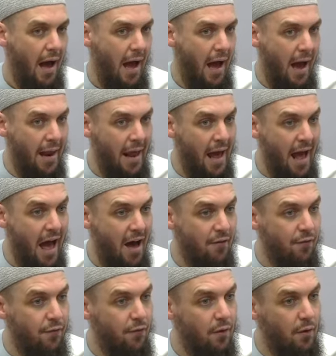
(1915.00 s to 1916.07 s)
And I
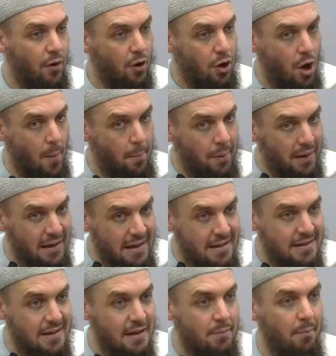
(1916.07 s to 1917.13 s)
have
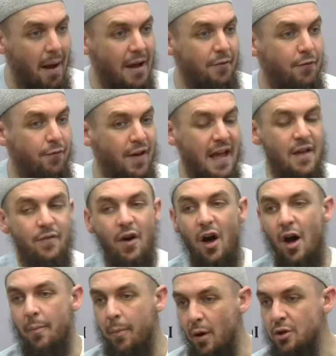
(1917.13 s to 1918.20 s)
completed my favor
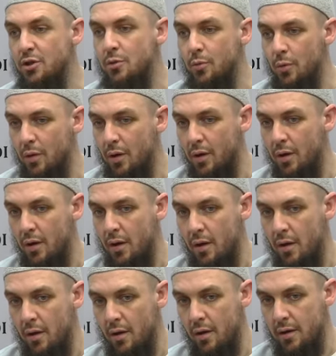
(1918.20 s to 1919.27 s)
upon you.
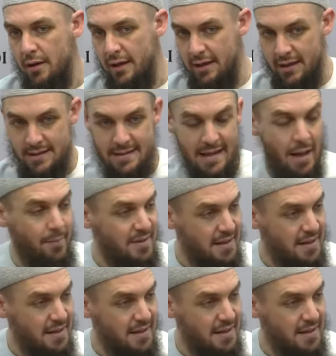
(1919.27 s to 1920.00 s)
And Islam is